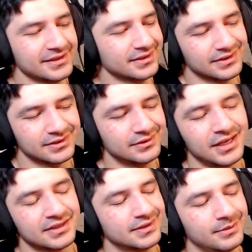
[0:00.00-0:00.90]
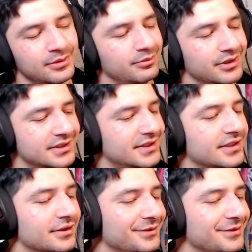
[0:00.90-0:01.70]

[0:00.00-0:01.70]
just next level, but still.